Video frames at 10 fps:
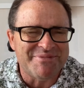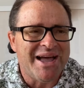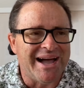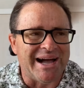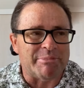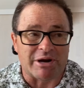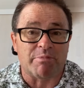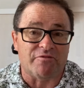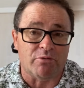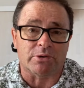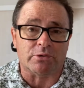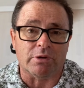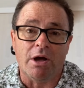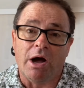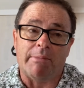and I perform it all.
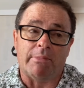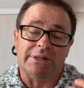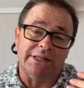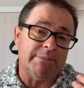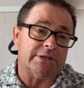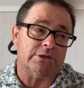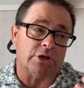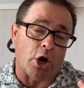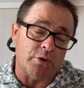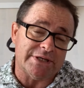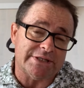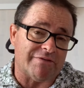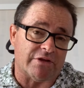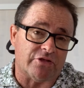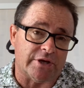I'm limited to only
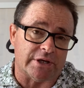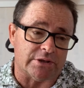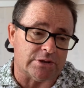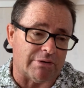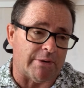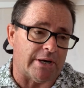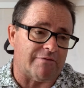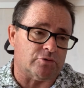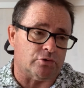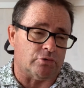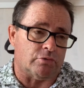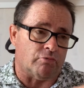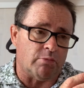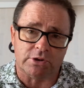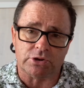7 things, so I might have 2
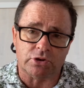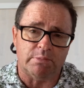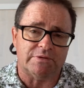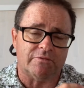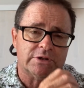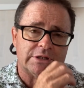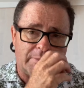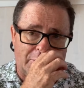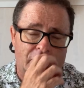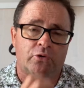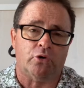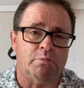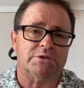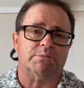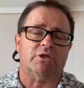Rubik's Cubes, for example, with
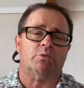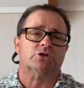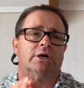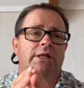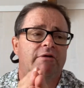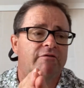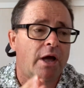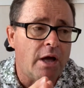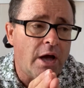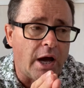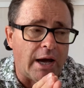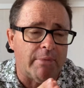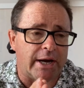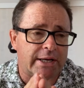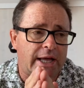CubeSmith, which I love. I
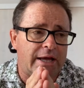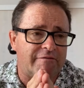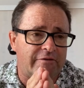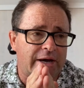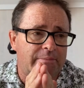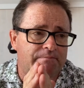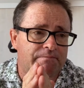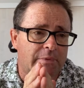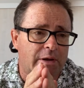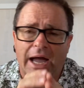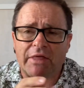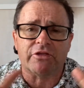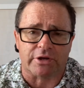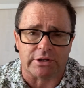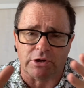might have other
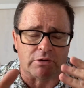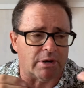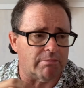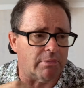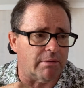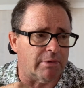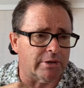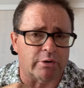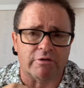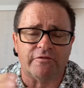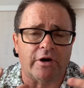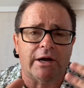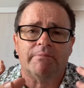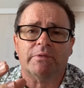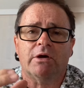things, my notifier
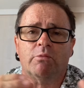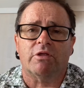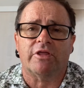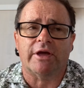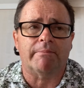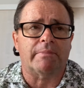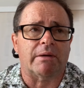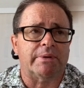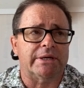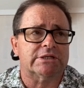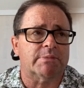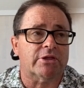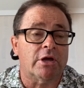with them, Peaksmith,